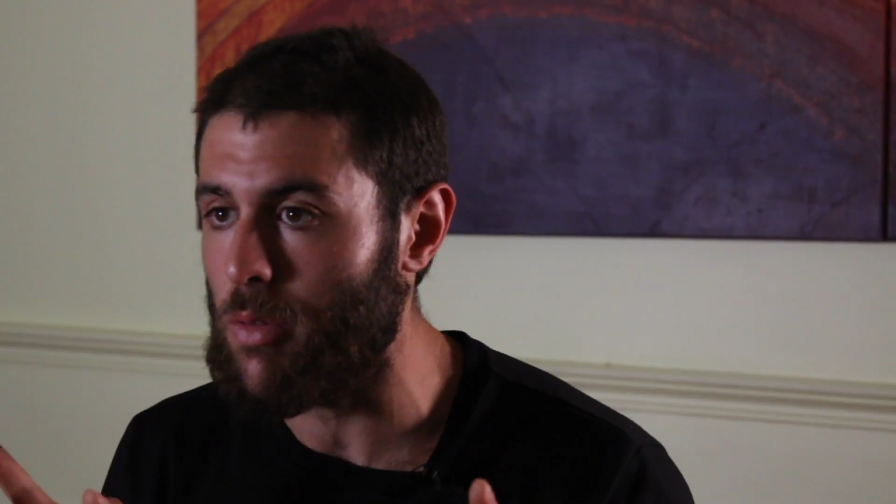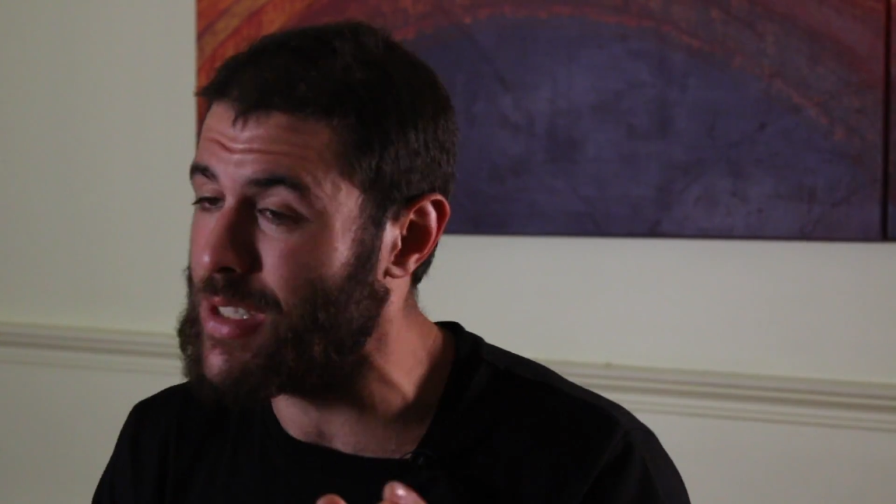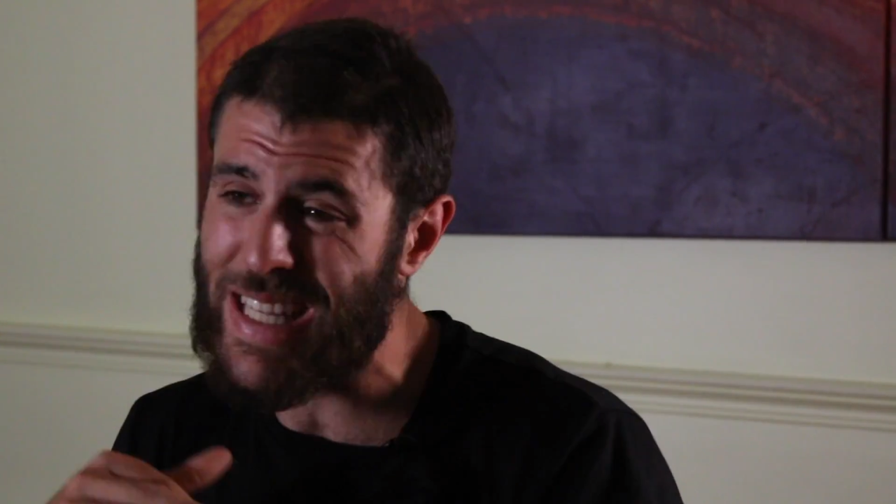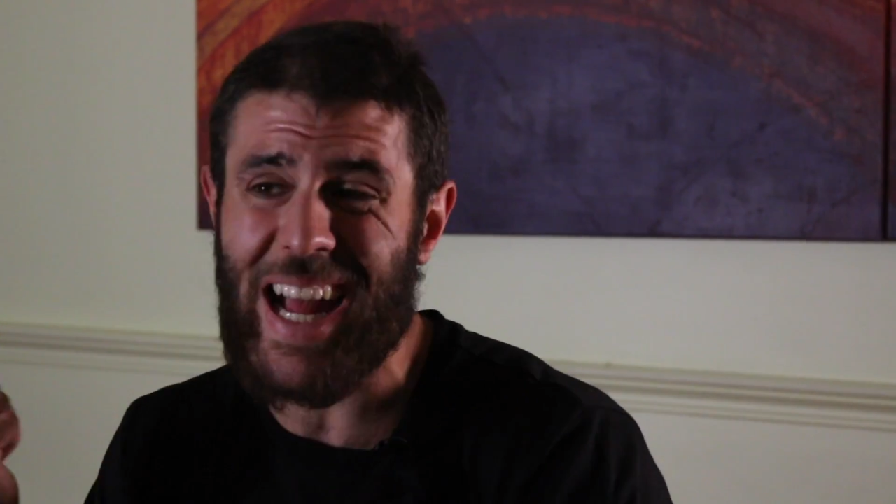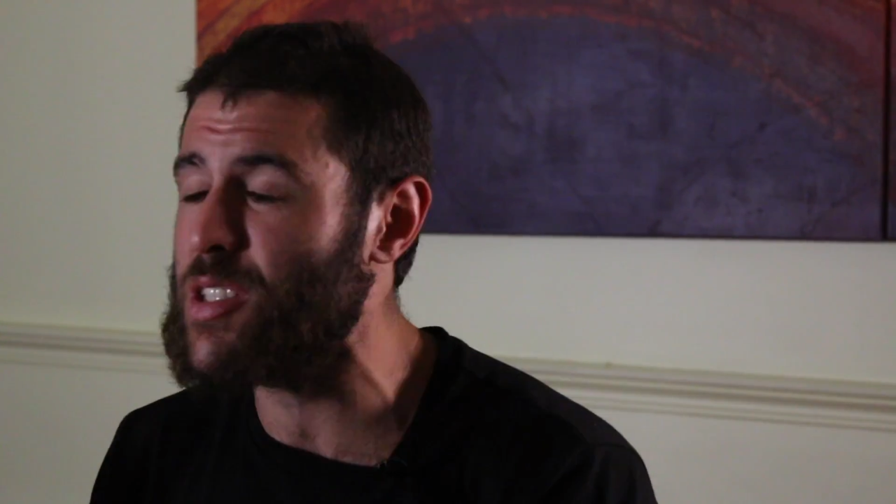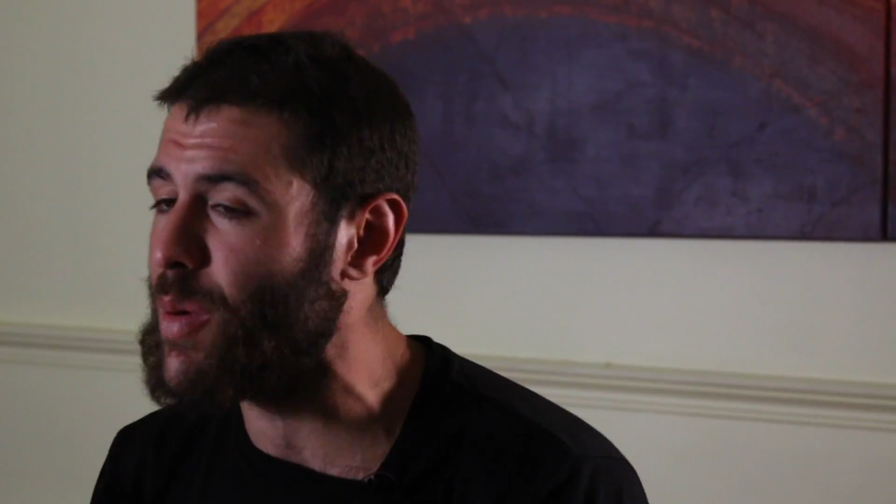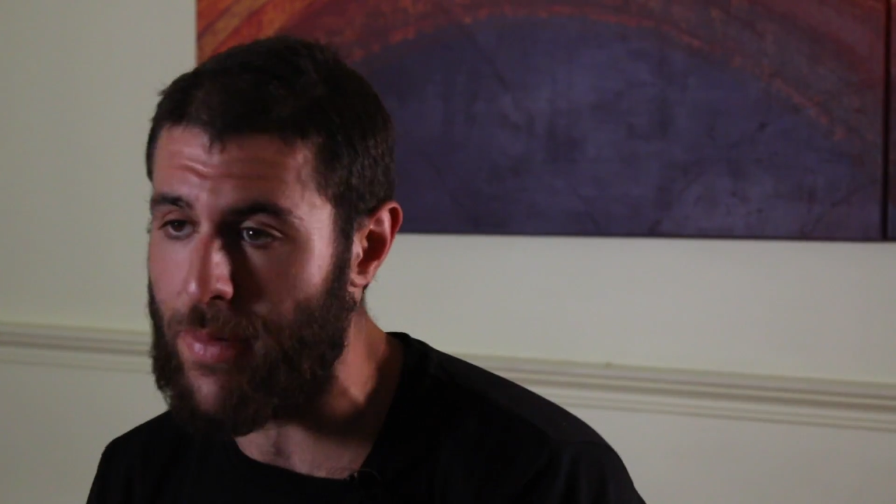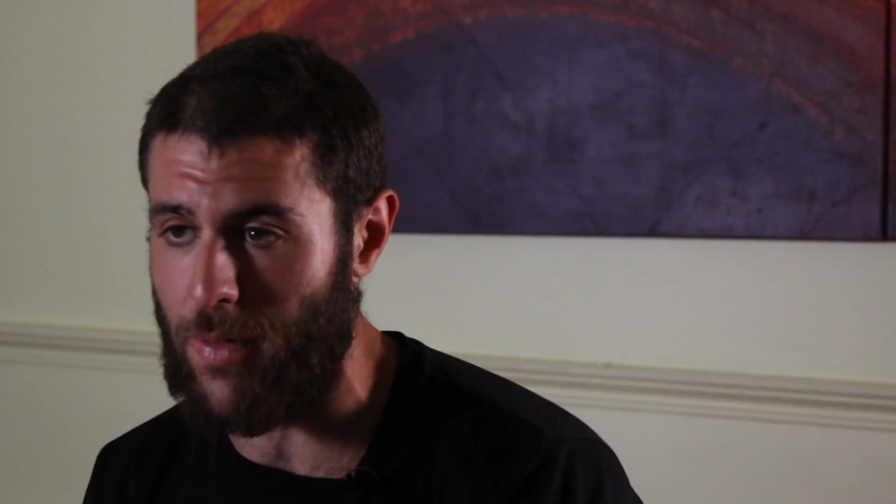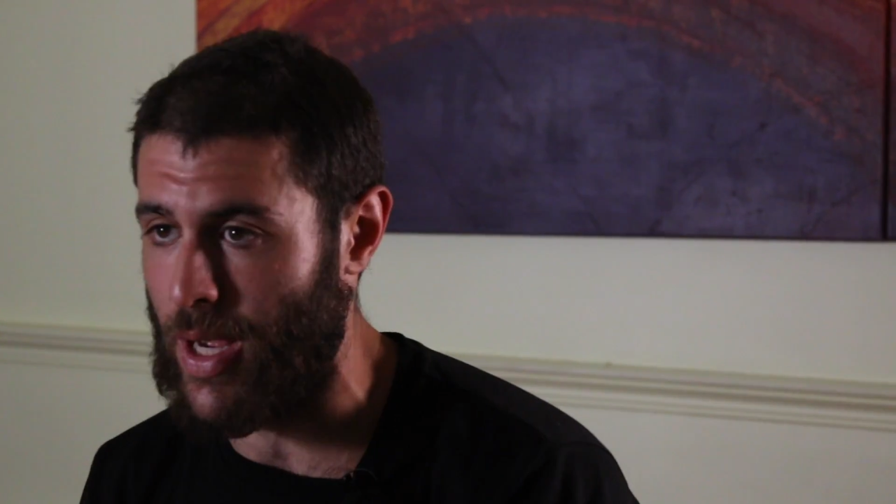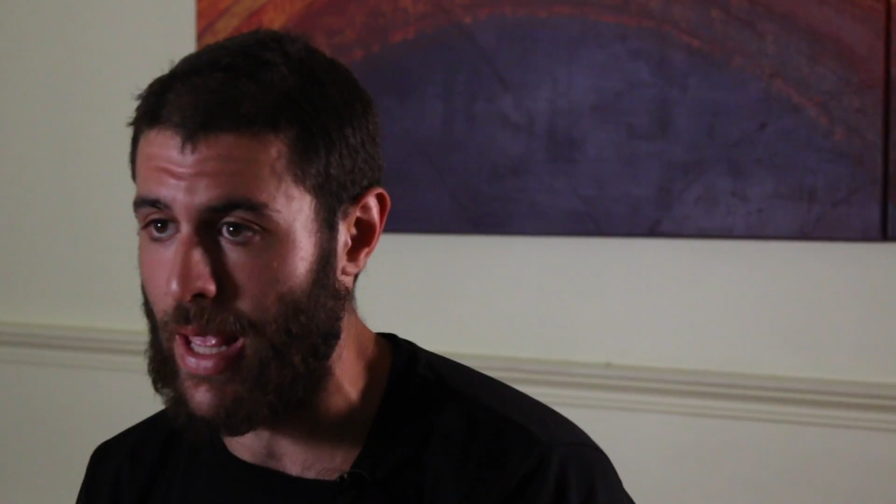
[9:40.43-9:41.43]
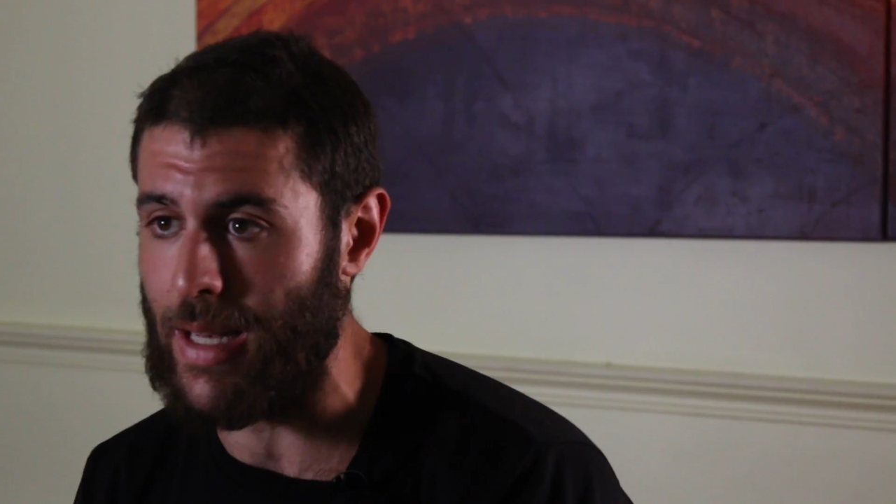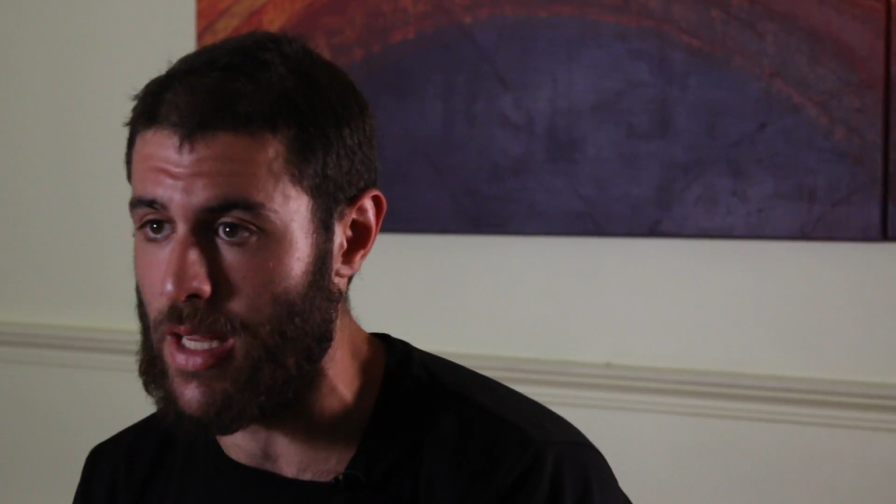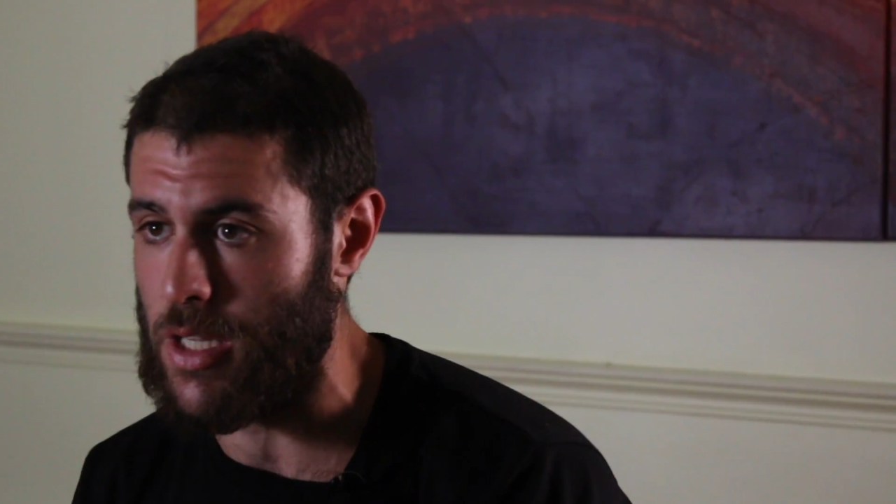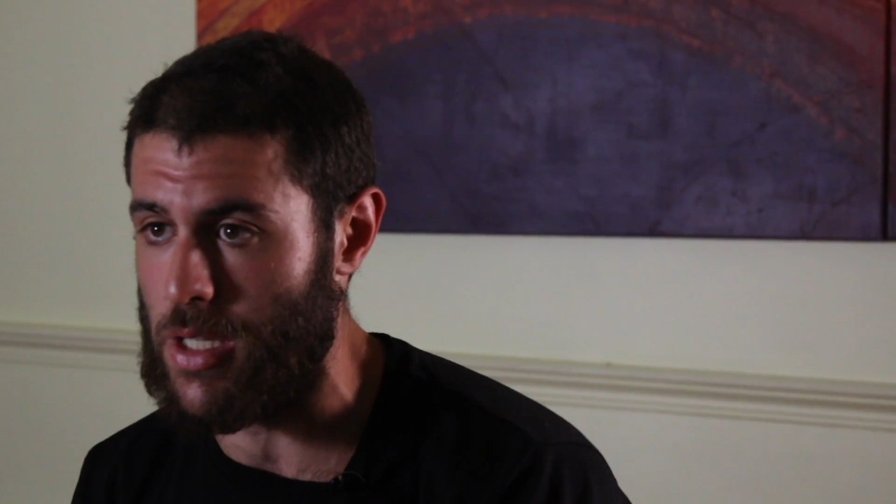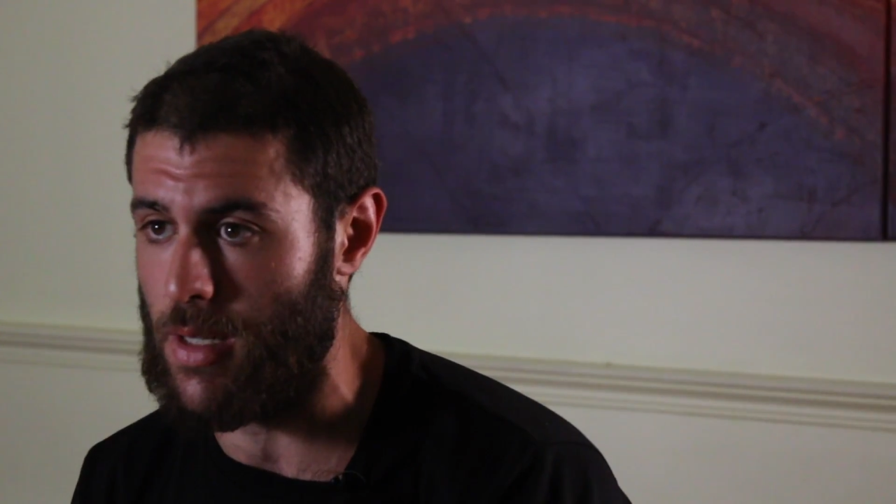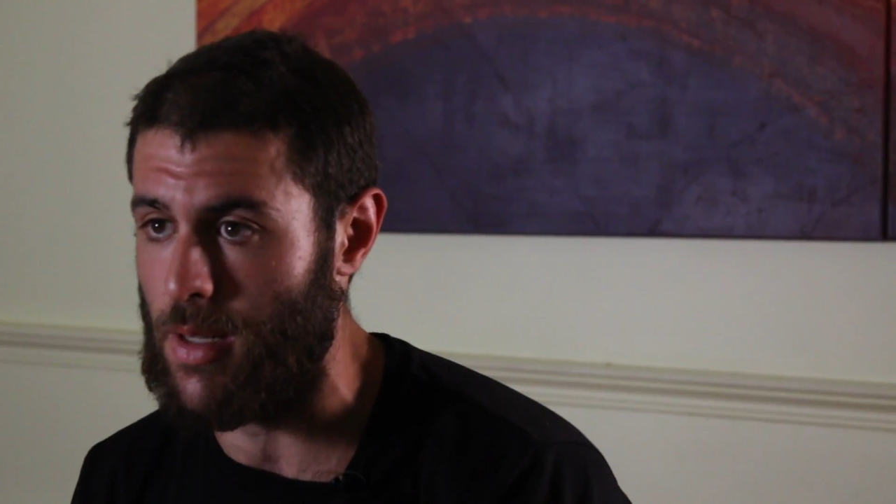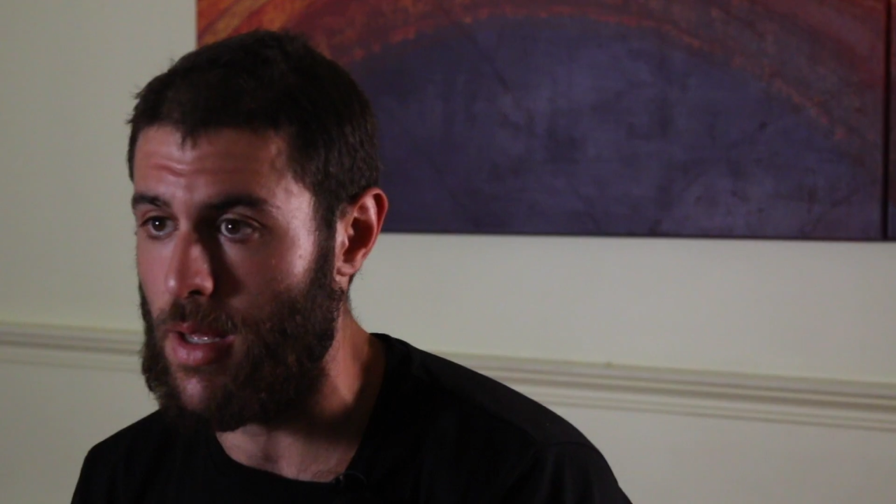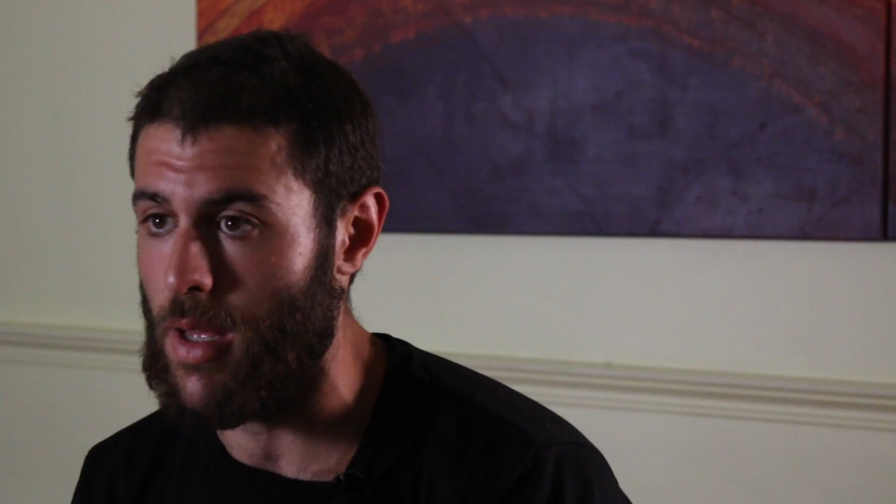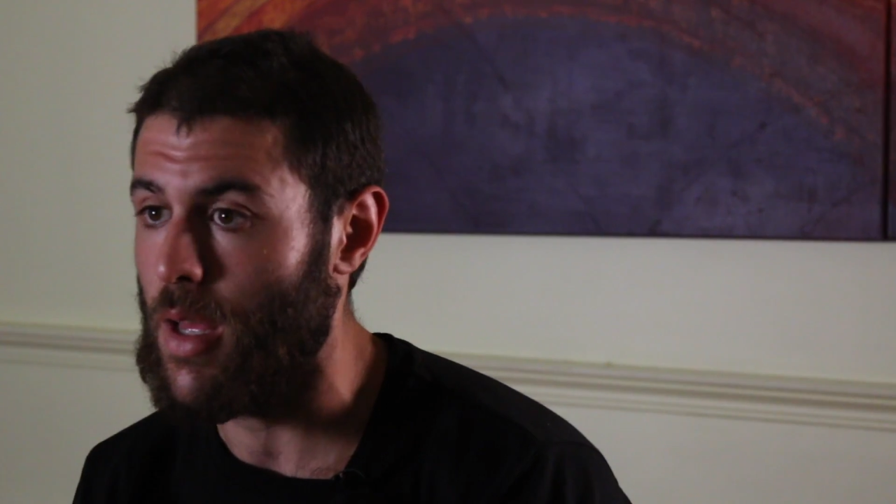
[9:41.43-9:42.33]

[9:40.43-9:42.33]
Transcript: your dad's already fucking conditioned.